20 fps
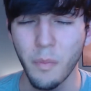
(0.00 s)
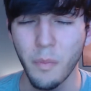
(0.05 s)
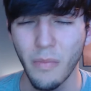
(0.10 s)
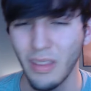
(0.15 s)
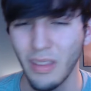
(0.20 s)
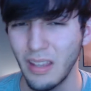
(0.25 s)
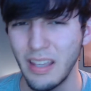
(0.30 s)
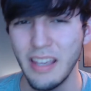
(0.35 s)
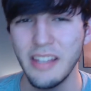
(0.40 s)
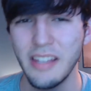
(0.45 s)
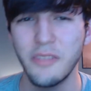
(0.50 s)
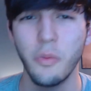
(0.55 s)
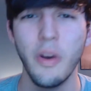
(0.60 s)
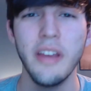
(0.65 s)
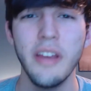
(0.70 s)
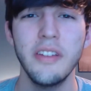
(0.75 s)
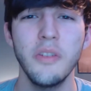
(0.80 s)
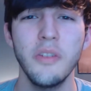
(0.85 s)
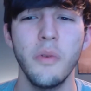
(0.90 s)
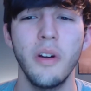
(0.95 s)
It's
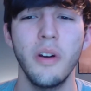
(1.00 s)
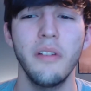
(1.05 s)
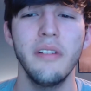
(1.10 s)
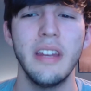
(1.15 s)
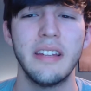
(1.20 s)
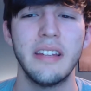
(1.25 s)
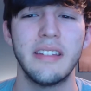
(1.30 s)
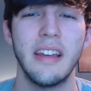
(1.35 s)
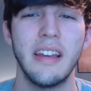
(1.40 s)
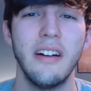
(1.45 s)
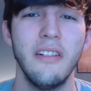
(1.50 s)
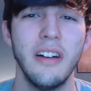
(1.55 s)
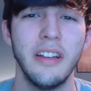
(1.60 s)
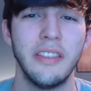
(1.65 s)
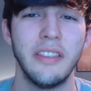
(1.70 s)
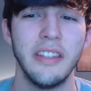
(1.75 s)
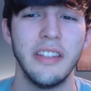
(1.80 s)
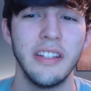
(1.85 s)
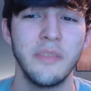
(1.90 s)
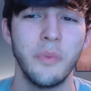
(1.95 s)
way too early to tell at
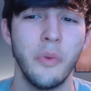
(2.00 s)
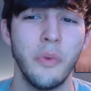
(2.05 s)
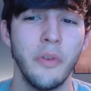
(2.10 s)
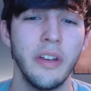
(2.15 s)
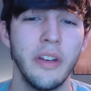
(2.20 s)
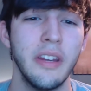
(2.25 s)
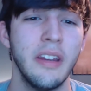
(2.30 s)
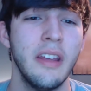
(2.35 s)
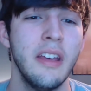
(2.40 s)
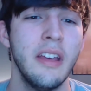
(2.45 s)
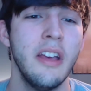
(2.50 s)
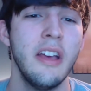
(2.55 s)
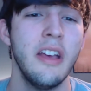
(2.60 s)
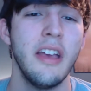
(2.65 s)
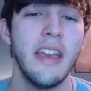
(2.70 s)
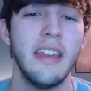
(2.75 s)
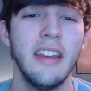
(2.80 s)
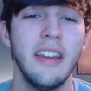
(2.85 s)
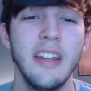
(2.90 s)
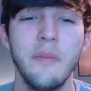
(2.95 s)
this point,
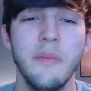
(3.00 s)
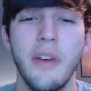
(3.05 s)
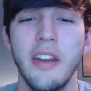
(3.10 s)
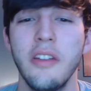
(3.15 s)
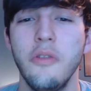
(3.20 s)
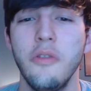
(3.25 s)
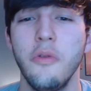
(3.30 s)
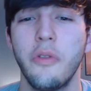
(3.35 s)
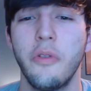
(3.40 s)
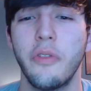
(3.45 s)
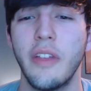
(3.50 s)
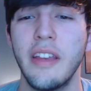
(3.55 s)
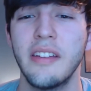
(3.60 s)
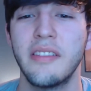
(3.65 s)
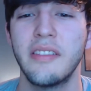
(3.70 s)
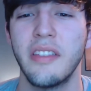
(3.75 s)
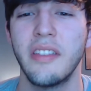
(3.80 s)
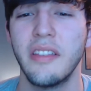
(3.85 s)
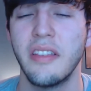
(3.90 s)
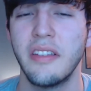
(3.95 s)
and anybody who thinks
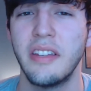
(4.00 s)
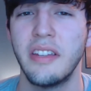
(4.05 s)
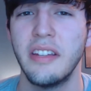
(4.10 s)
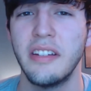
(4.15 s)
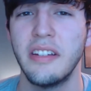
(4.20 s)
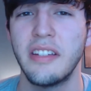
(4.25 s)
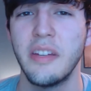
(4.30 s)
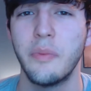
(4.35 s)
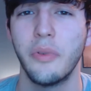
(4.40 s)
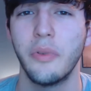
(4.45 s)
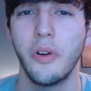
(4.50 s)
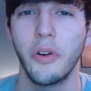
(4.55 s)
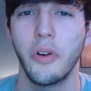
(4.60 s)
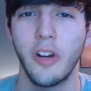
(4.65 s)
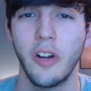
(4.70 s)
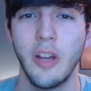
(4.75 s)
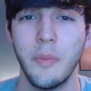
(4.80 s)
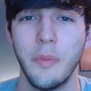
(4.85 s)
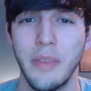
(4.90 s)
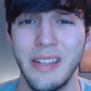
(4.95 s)
that the Tennessee
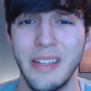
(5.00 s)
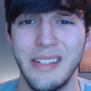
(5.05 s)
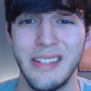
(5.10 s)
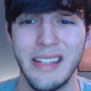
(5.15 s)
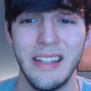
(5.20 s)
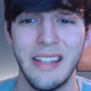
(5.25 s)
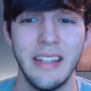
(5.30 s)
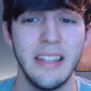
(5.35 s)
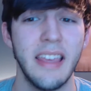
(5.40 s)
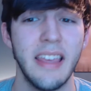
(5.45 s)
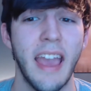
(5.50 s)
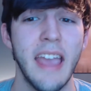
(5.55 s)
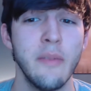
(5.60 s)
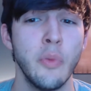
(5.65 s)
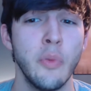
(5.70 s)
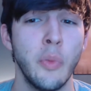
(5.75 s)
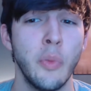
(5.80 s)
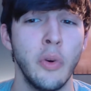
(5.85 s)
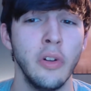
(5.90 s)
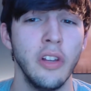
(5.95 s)
program is
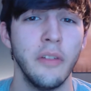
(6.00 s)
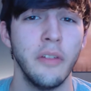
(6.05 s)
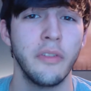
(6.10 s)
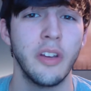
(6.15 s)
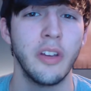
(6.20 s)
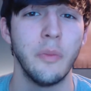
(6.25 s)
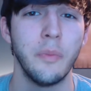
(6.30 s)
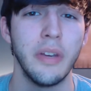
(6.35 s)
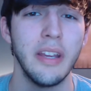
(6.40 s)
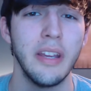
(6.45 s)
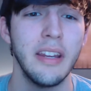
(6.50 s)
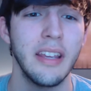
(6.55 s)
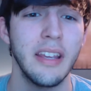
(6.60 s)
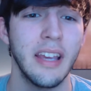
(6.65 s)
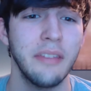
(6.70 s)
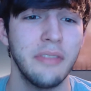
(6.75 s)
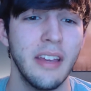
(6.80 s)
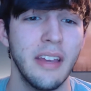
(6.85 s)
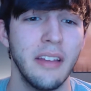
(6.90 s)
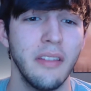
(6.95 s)
incapable of competing
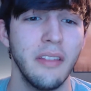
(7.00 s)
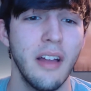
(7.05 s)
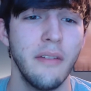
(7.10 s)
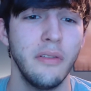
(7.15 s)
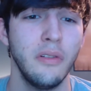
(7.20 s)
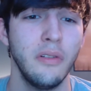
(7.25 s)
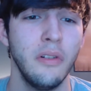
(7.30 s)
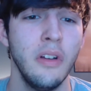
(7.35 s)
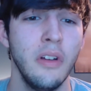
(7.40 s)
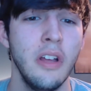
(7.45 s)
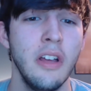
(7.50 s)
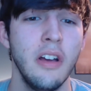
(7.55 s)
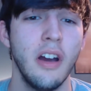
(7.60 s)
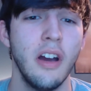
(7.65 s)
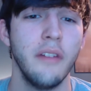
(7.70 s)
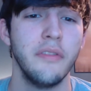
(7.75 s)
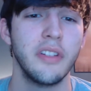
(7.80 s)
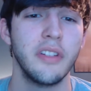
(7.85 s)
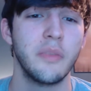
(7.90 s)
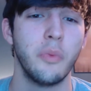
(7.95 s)
at that level
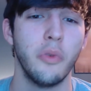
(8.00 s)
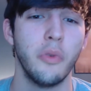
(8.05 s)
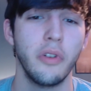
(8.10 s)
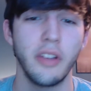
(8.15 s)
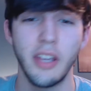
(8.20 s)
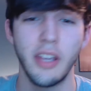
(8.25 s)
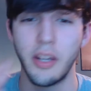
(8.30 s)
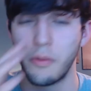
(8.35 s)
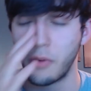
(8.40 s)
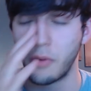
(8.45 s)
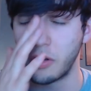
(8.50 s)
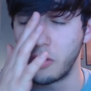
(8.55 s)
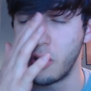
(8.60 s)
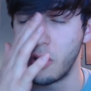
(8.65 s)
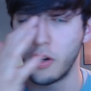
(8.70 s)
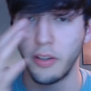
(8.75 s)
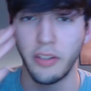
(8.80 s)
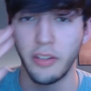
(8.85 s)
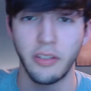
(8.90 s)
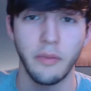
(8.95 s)
of the sport again,
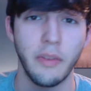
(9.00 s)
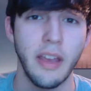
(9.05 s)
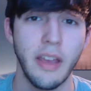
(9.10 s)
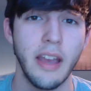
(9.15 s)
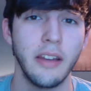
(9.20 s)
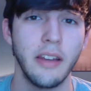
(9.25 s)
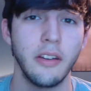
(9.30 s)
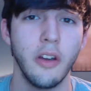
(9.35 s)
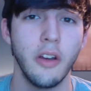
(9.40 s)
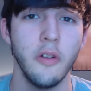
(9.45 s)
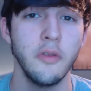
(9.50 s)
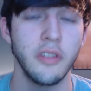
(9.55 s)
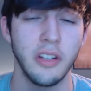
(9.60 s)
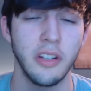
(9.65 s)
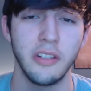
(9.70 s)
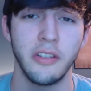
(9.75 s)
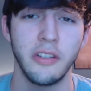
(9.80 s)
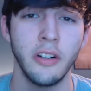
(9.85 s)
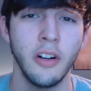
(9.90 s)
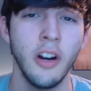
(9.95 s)
regardless of the head coach,
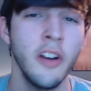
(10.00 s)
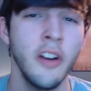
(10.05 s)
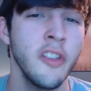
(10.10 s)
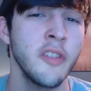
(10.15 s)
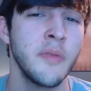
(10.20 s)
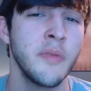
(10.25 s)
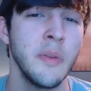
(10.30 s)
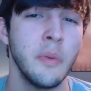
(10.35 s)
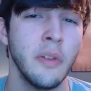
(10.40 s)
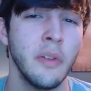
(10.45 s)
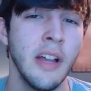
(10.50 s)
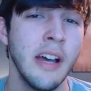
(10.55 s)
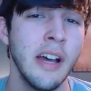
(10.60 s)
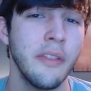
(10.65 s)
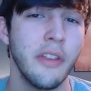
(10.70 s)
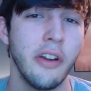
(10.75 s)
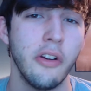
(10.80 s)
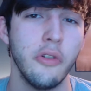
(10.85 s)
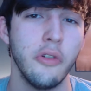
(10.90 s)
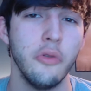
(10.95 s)
because there are those people out
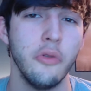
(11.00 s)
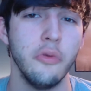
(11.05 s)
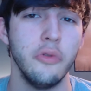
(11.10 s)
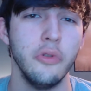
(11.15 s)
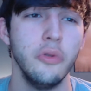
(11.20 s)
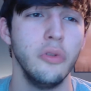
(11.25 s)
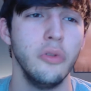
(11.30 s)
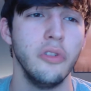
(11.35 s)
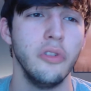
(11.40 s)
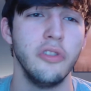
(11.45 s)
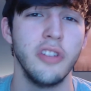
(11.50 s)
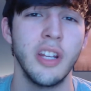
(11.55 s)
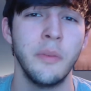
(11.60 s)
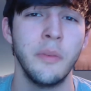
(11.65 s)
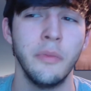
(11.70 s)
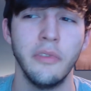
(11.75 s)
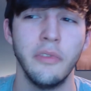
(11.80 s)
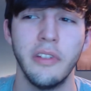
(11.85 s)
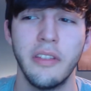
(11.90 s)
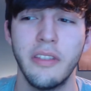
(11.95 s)
there who do
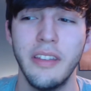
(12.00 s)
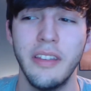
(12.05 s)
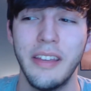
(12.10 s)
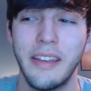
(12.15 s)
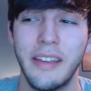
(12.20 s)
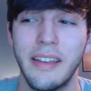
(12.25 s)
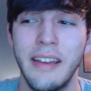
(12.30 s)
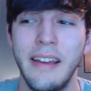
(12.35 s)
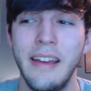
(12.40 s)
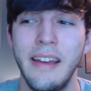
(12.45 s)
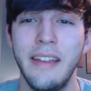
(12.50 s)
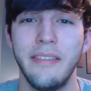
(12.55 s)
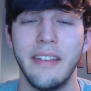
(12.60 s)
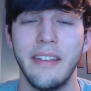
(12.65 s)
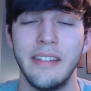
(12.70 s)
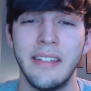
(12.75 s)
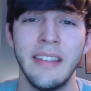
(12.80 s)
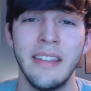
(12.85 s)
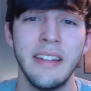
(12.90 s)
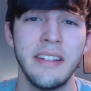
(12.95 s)
legitimately think that
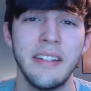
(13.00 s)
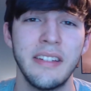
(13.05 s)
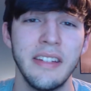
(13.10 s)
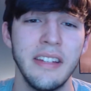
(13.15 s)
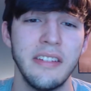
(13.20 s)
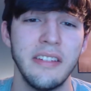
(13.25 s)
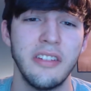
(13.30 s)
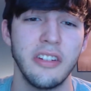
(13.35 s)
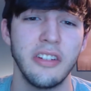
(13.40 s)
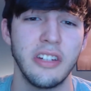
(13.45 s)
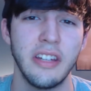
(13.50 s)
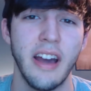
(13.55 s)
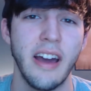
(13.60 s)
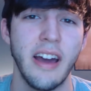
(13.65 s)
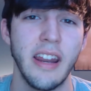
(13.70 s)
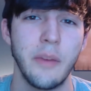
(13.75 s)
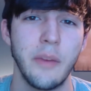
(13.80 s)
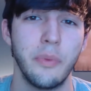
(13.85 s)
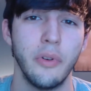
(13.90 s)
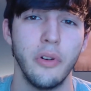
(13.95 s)
Tennessee is just not
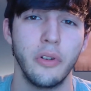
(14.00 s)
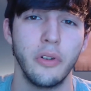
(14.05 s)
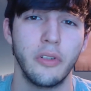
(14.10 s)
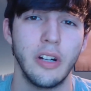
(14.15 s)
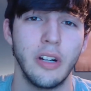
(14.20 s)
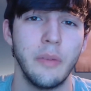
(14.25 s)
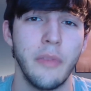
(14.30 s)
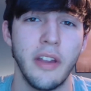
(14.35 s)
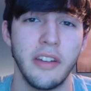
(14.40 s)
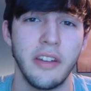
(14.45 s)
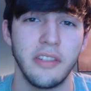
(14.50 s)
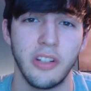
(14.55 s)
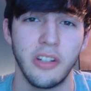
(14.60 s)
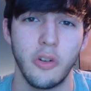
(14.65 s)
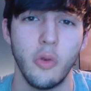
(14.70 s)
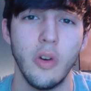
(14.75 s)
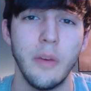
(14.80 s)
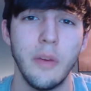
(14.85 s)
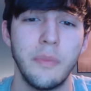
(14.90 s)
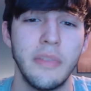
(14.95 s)
a program that is
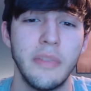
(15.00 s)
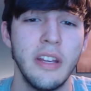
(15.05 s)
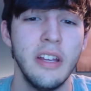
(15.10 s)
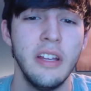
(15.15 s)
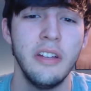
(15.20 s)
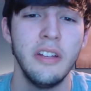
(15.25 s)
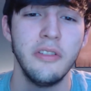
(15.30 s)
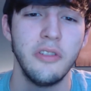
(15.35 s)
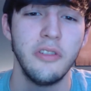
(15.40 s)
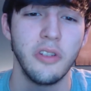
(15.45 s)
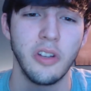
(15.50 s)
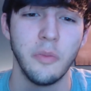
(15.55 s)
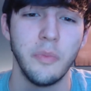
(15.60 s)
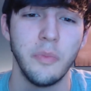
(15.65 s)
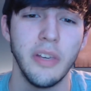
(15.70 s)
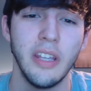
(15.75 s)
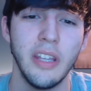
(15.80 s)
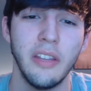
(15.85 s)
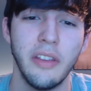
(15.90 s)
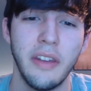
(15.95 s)
equipped to
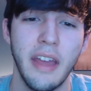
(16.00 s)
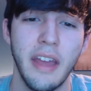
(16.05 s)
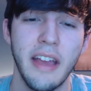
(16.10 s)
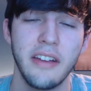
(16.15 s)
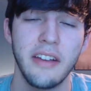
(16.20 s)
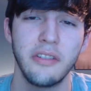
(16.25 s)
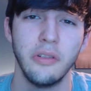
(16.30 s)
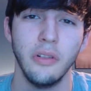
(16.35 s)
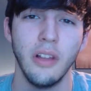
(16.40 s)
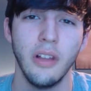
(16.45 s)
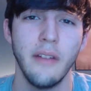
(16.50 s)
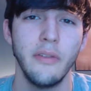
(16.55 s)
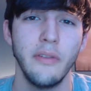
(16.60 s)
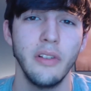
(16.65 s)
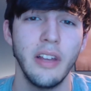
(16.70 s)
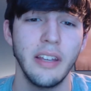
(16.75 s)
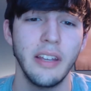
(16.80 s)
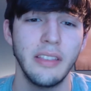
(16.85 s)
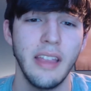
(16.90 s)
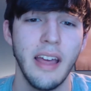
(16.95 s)
compete at the national level
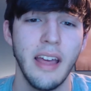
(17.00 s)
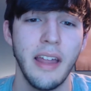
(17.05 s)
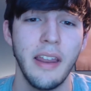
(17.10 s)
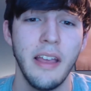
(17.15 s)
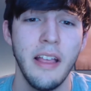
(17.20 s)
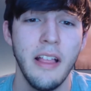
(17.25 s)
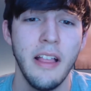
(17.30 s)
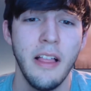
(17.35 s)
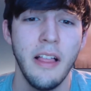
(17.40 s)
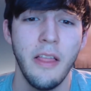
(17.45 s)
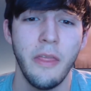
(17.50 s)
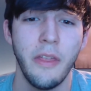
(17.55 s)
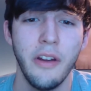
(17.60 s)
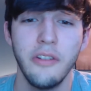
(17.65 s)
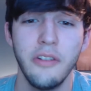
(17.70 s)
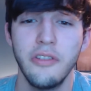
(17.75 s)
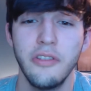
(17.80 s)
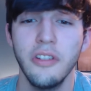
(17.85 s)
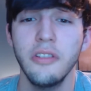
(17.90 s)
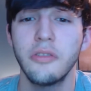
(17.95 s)
like that, they're
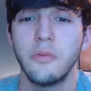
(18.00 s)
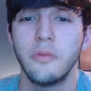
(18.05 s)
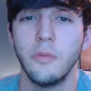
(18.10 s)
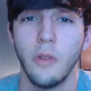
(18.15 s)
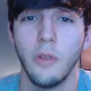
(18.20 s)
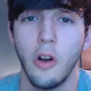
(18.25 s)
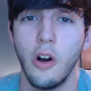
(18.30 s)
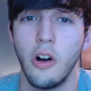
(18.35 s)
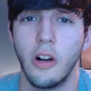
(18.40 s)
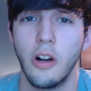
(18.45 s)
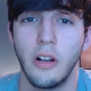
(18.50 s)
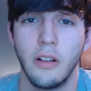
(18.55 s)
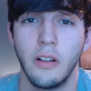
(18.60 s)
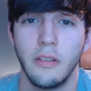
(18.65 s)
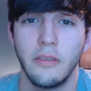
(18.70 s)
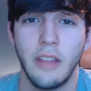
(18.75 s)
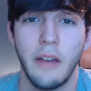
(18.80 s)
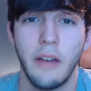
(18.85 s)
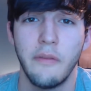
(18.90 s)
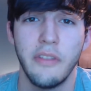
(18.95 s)
just wrong.
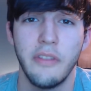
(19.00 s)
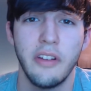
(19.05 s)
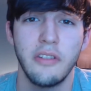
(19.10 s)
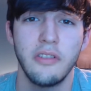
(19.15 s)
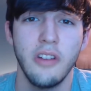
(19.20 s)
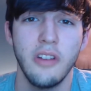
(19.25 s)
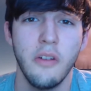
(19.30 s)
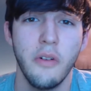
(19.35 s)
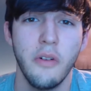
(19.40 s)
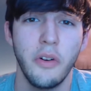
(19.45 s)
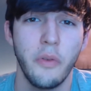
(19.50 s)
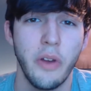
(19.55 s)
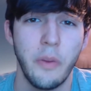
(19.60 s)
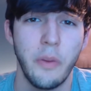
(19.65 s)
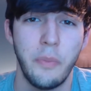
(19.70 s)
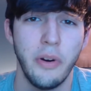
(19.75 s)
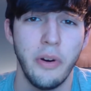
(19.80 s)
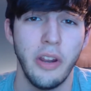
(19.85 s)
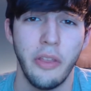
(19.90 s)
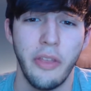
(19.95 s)
I mean, there's no other way to
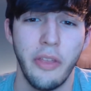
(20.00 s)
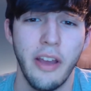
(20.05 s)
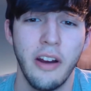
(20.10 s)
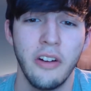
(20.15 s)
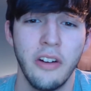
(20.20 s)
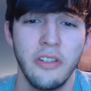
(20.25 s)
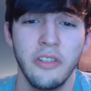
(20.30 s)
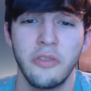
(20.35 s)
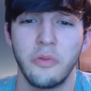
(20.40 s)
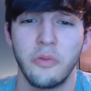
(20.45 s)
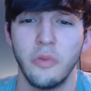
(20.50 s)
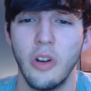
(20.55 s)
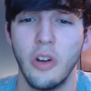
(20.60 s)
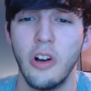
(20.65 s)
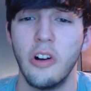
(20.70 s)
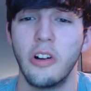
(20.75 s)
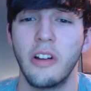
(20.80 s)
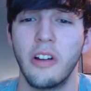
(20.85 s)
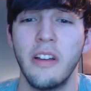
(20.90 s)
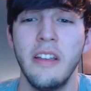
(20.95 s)
put it. They are just wrong.